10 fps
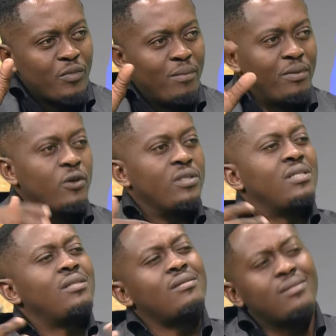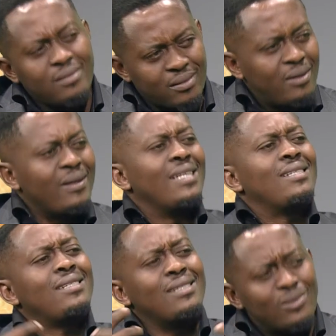because
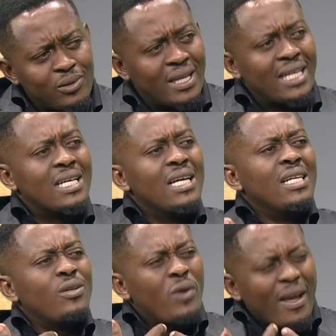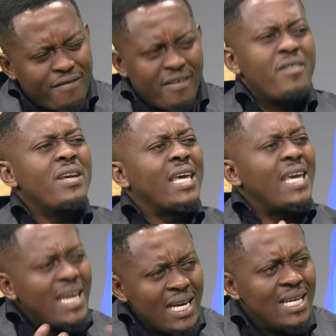colonization and all that. We are very
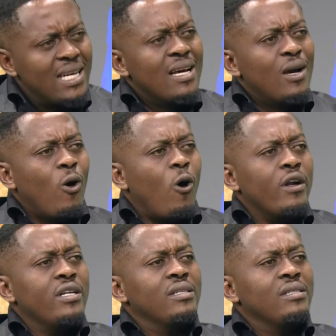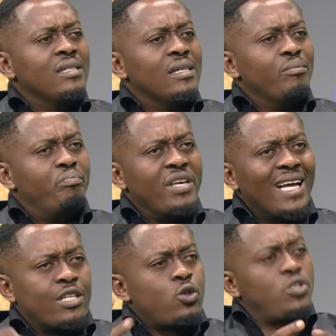keen on being
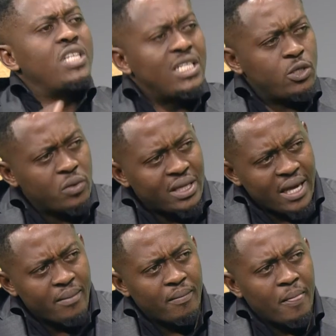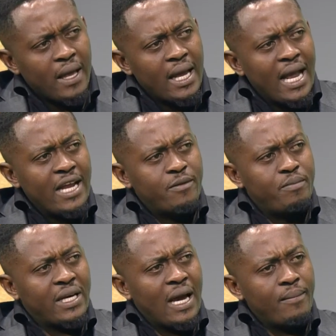associated with them and
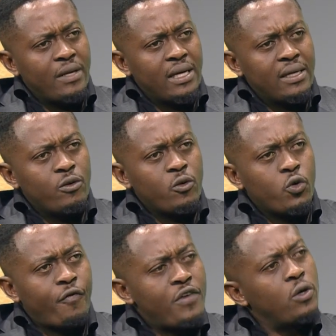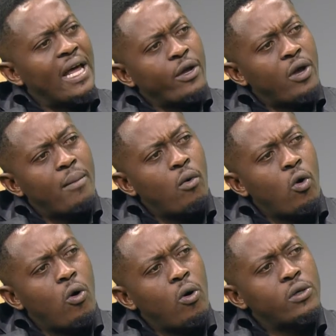become, you feel like you are
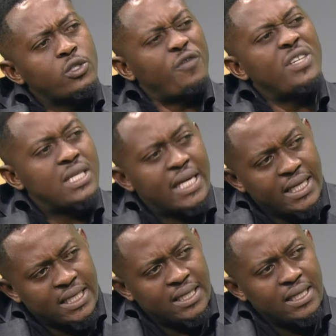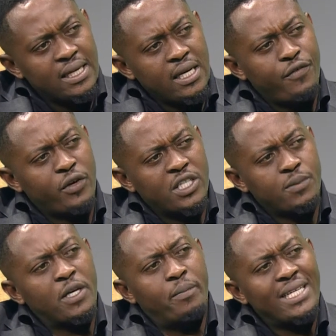more sophisticated if you can
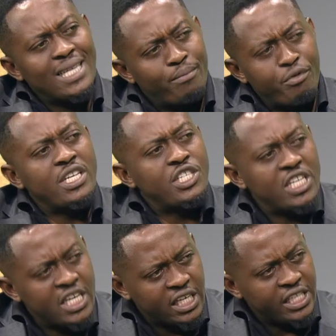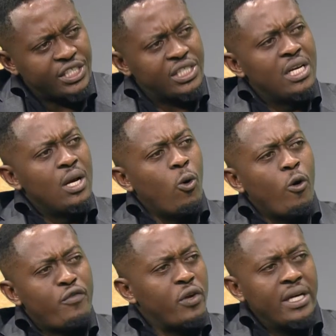speak better British English, or
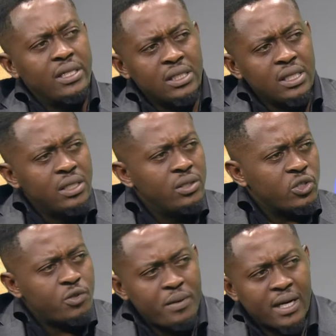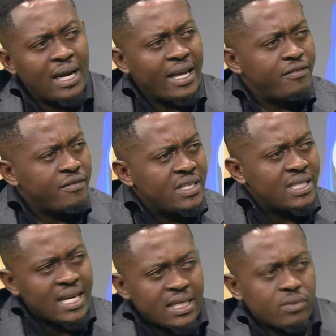if you can, speak like 50
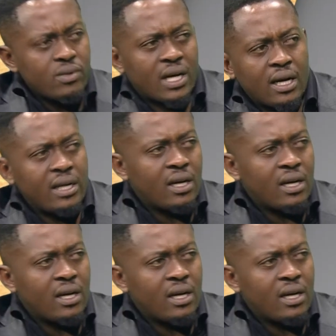Cent to make an